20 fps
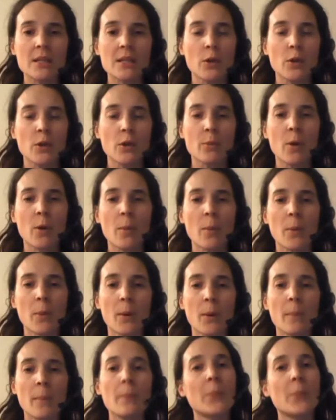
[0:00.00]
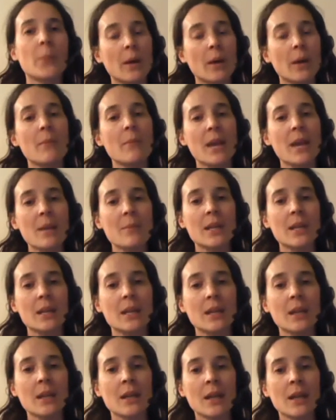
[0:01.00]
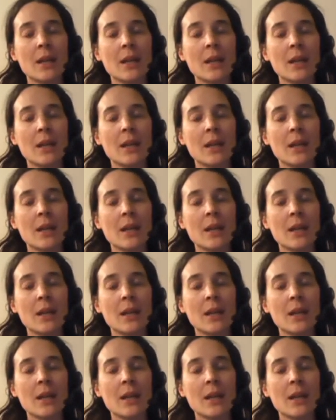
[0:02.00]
it's not a problem, but maybe